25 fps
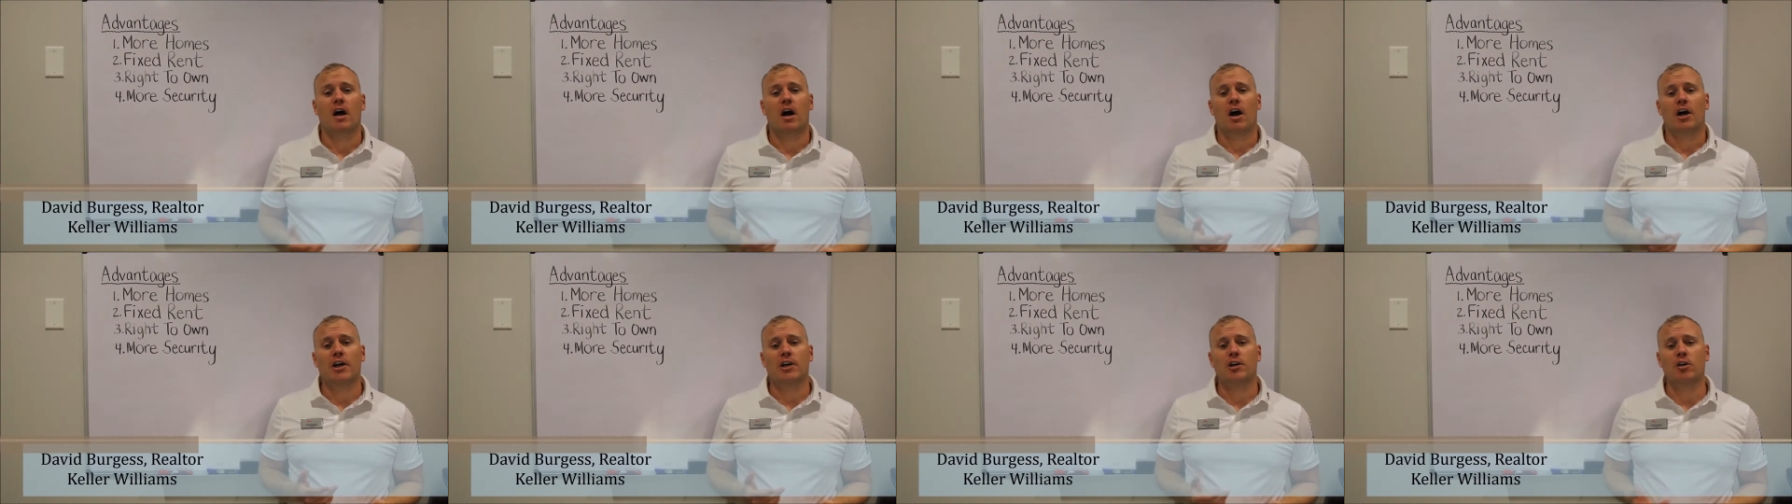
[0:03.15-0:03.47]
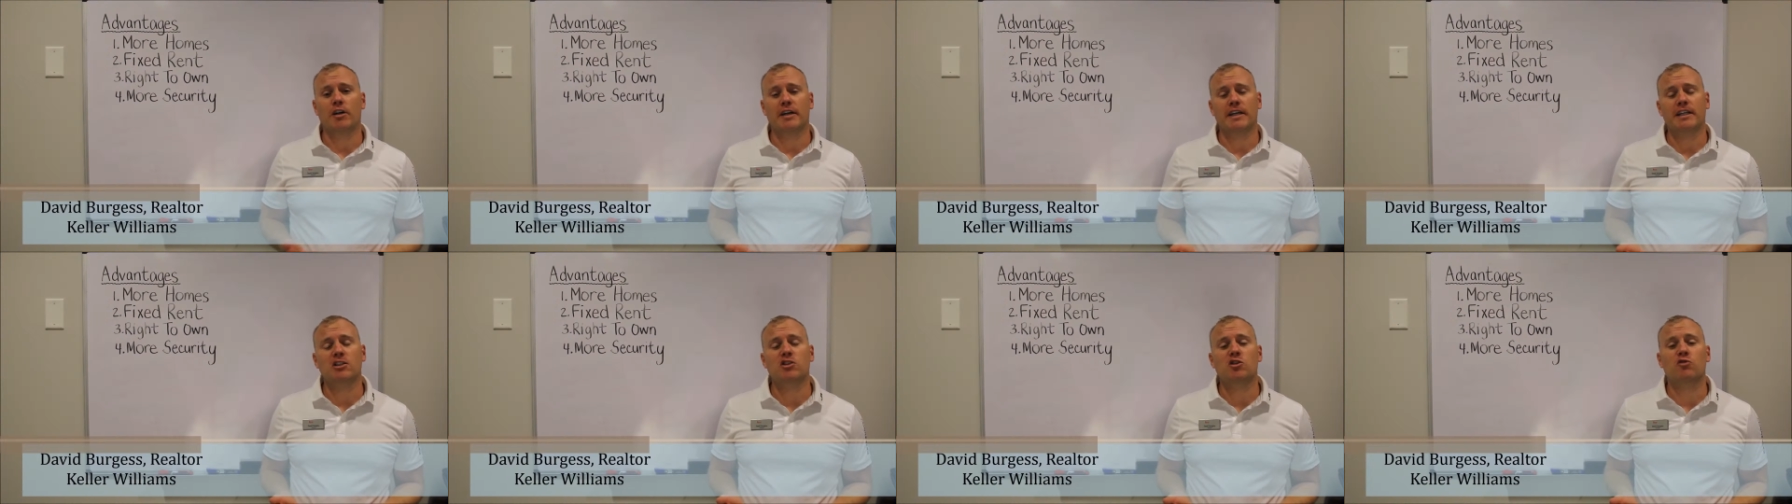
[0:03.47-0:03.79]
Are you
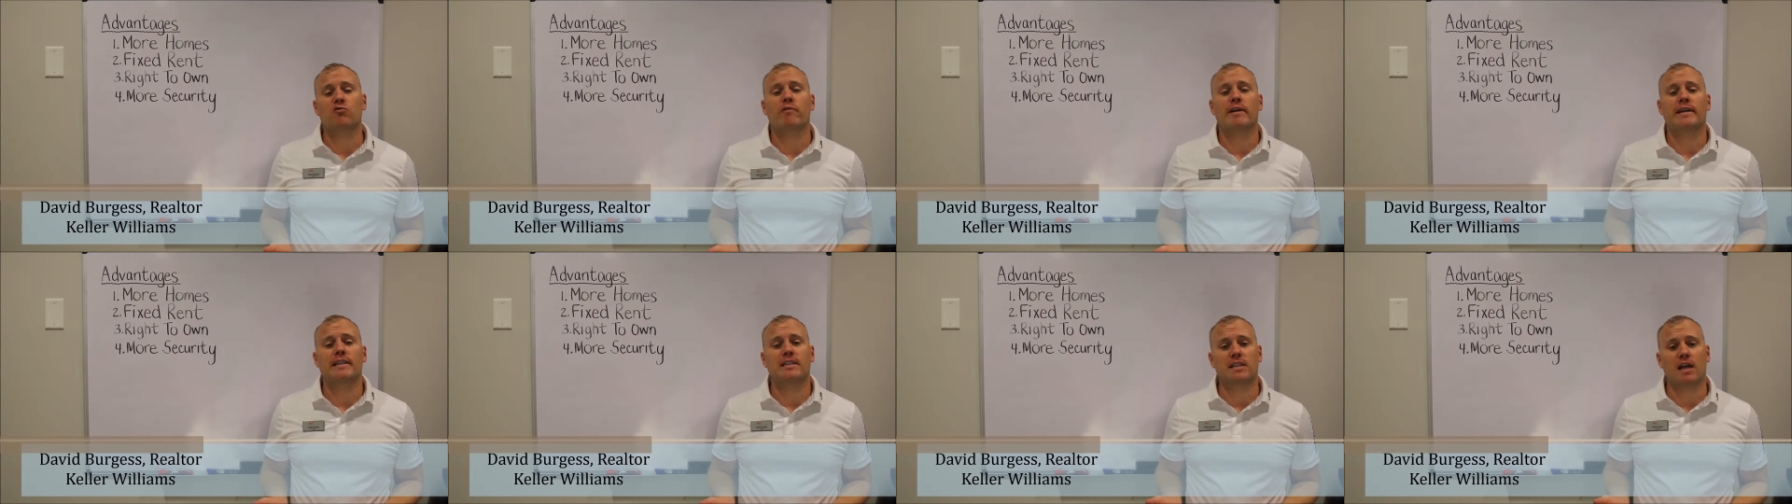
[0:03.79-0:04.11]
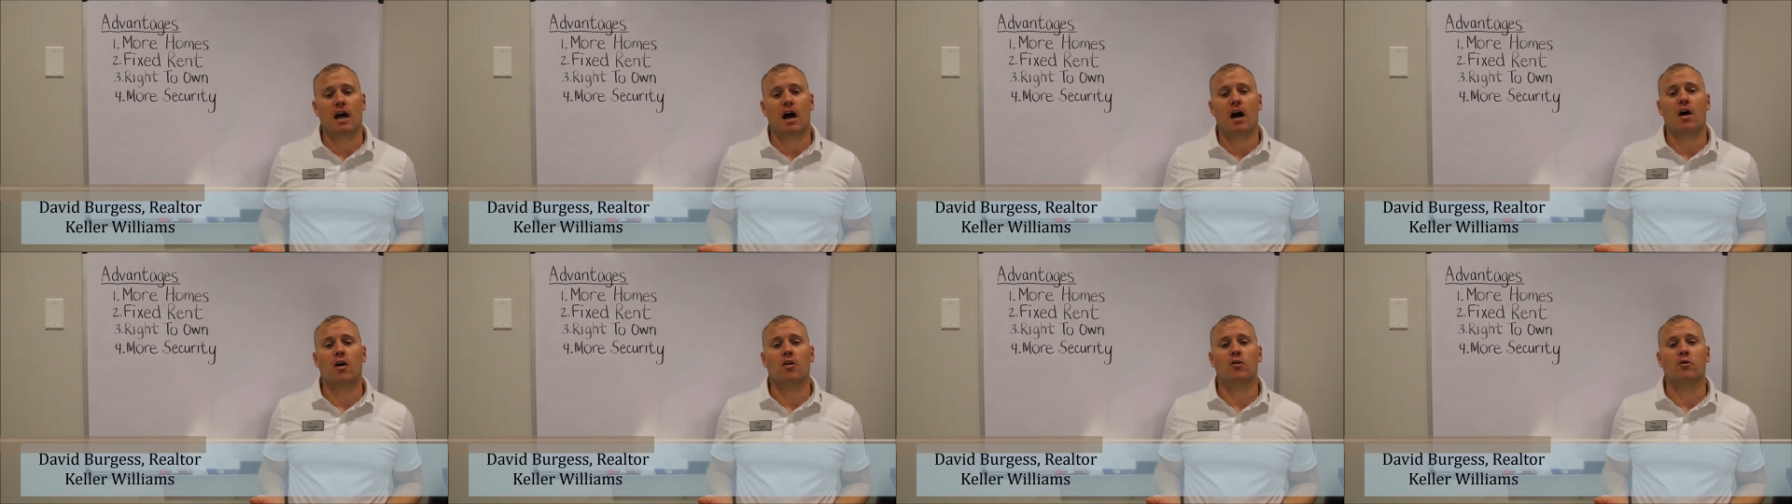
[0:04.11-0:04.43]
looking to rent a
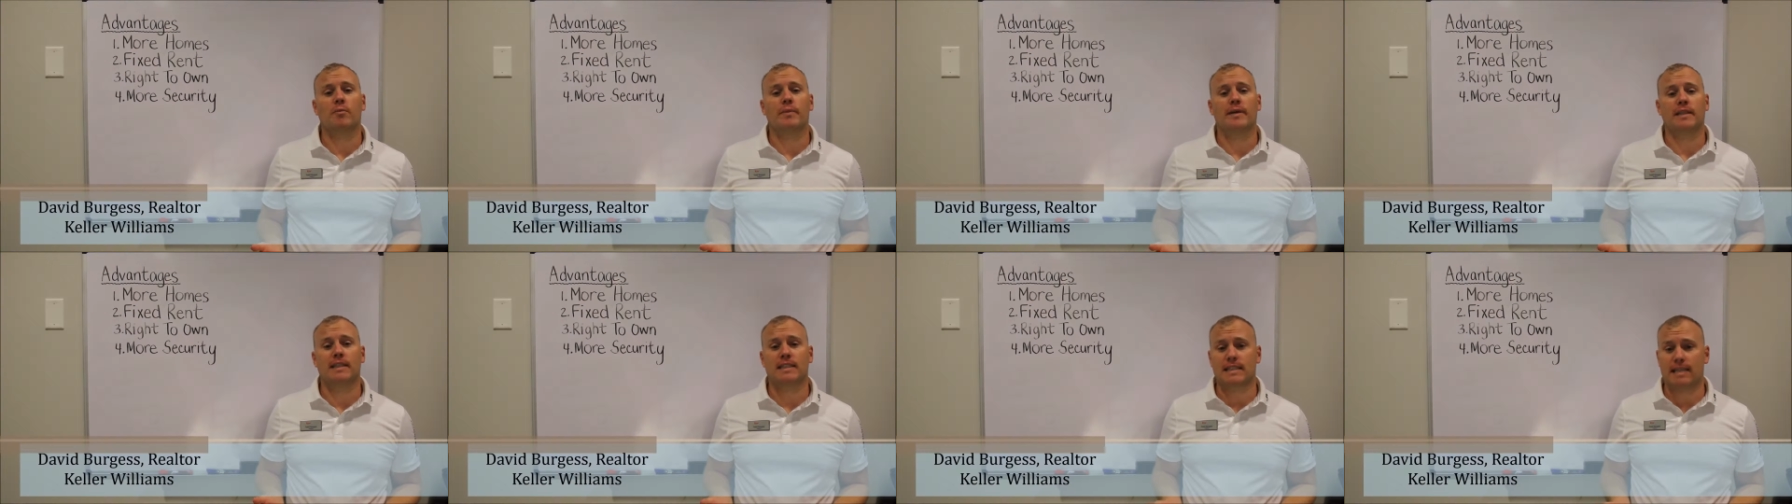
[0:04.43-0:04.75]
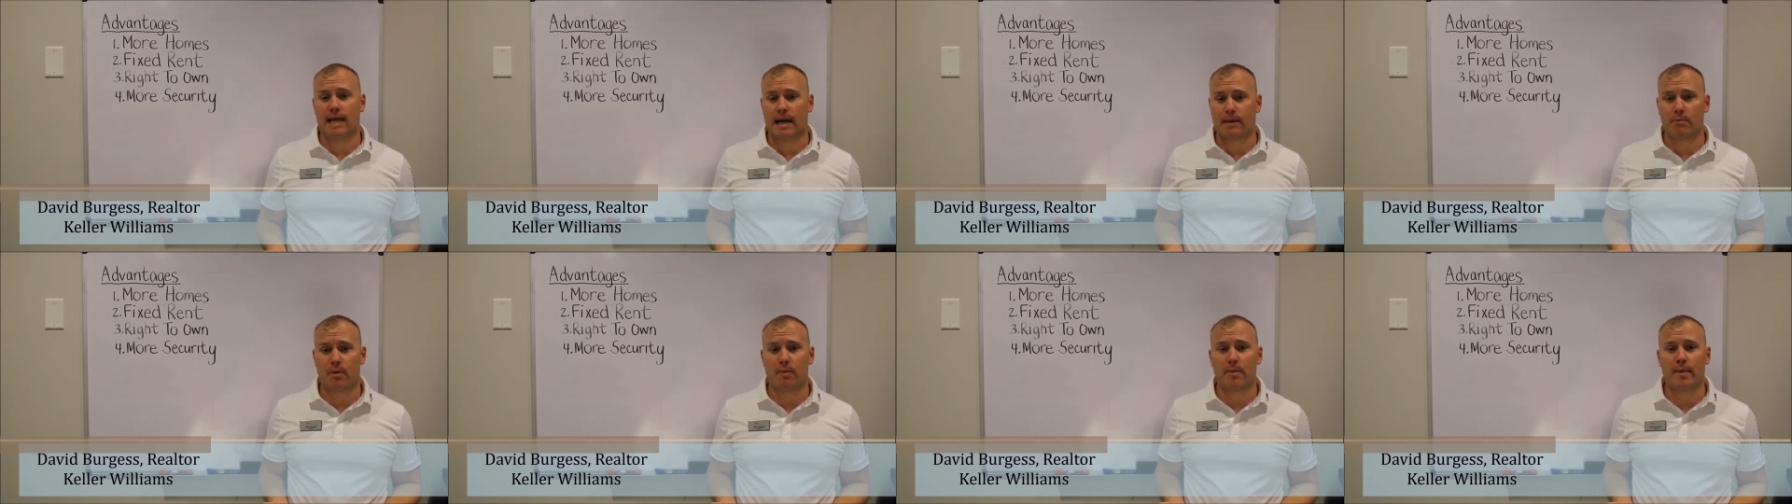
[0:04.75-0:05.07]
home in the
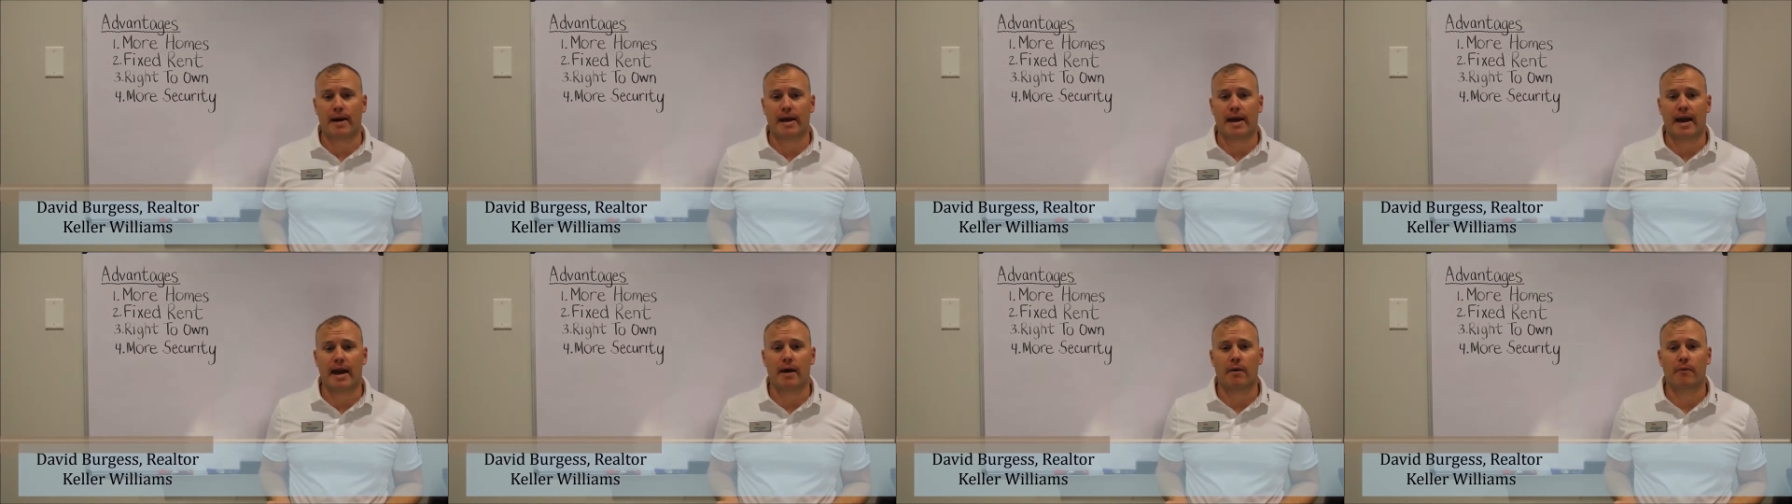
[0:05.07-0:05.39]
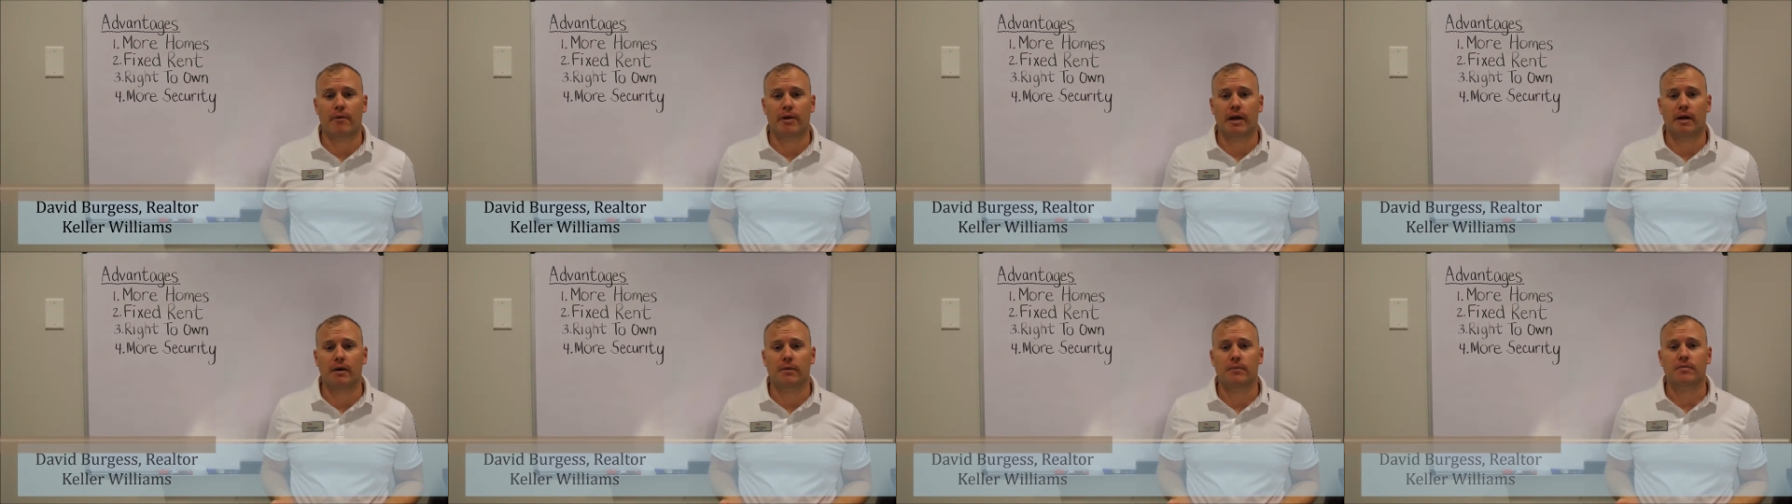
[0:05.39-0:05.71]
Tampa Bay
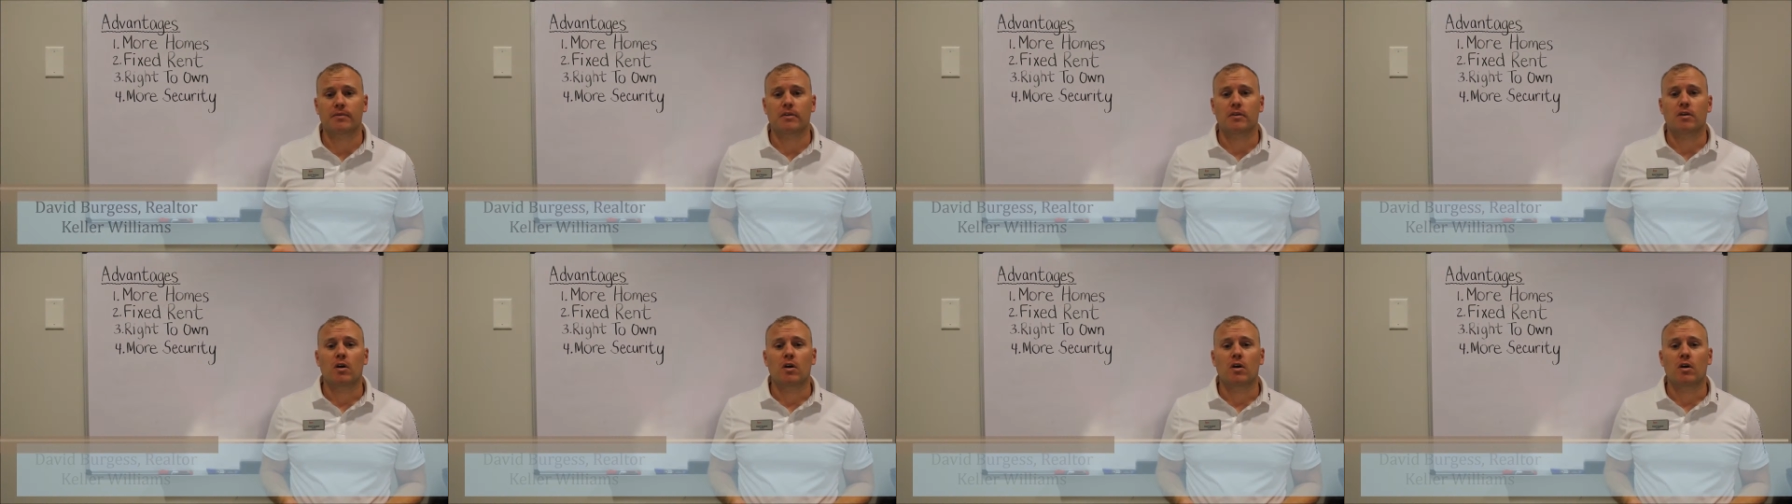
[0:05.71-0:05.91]
area?